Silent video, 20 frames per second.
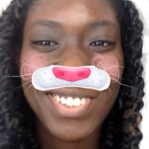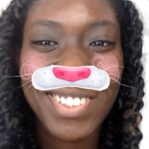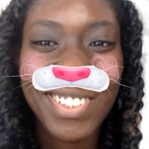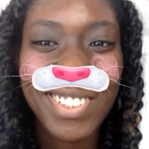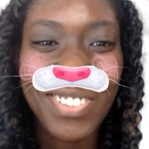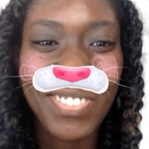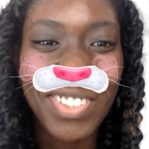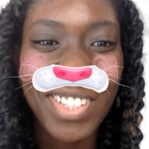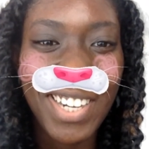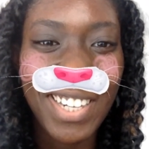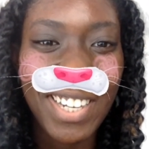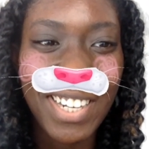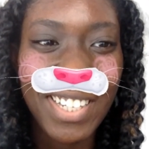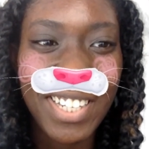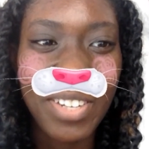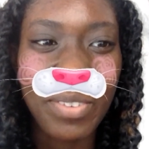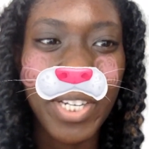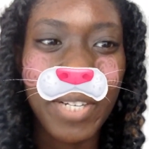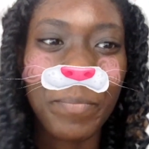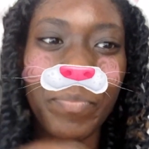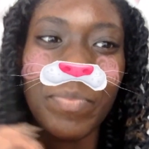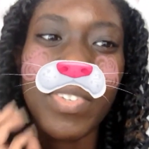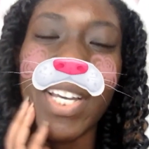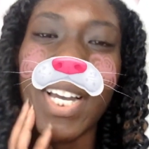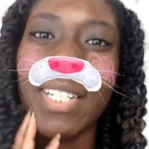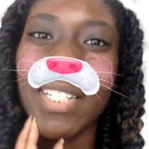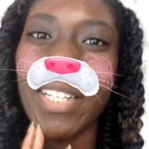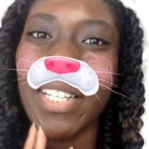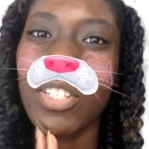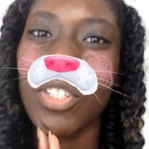So I'm glad I got it anyway. I
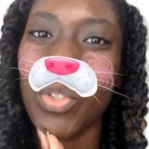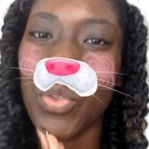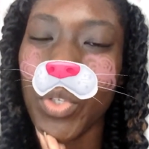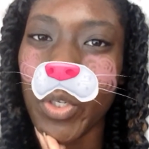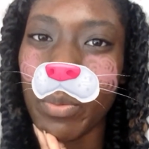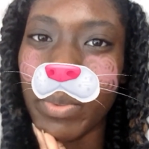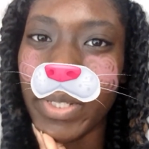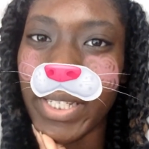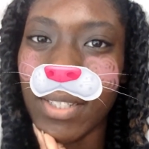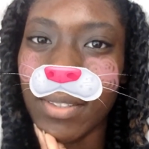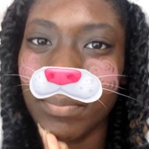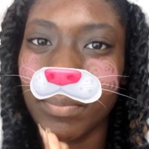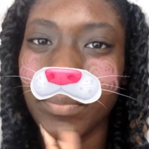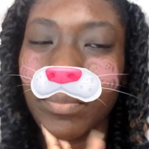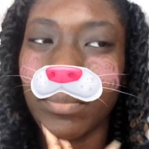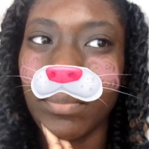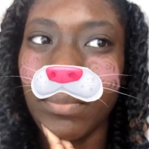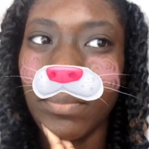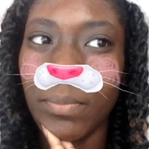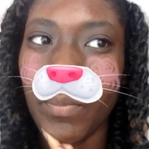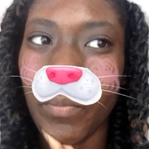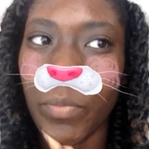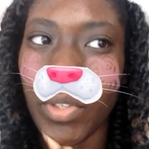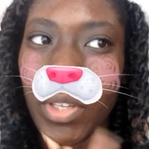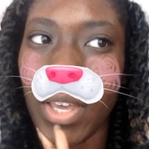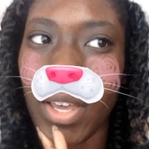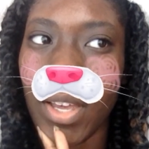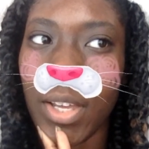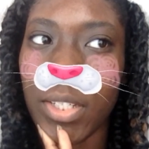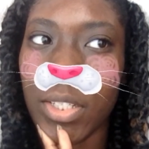did get the studio plan
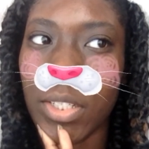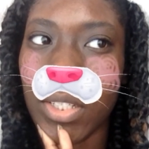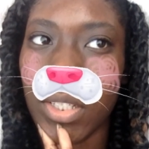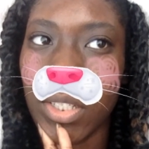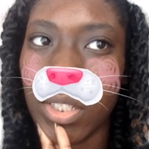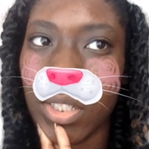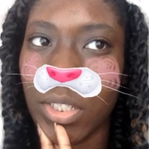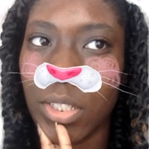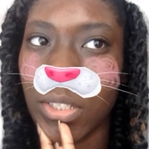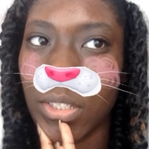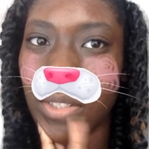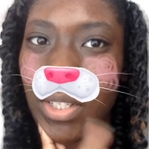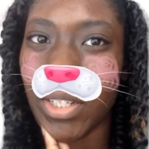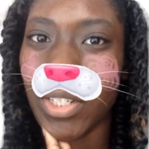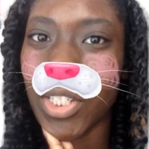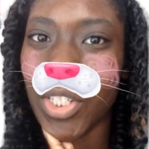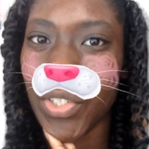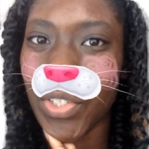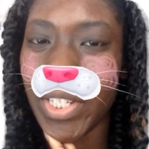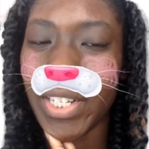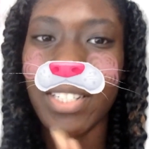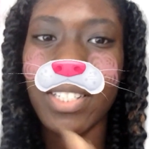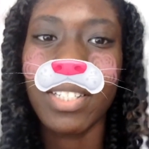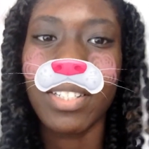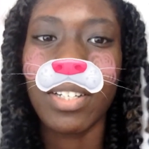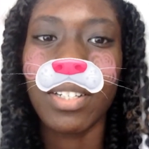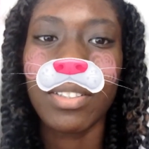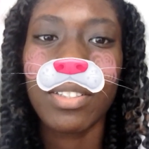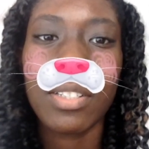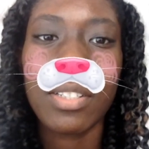at like
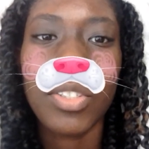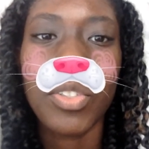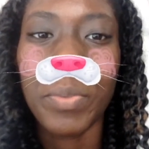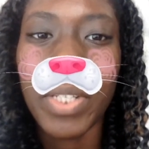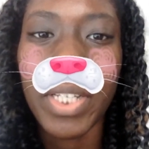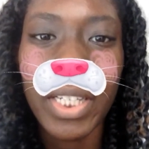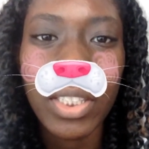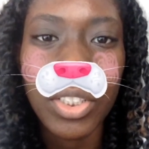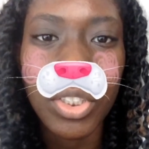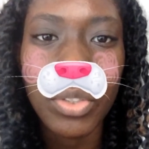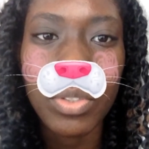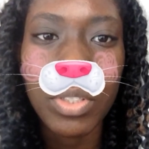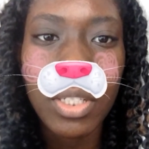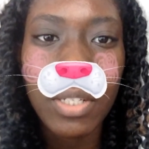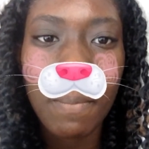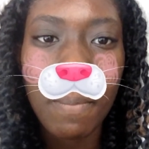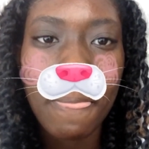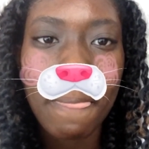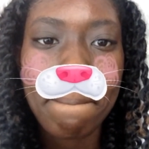$119, so I'm glad I could use it.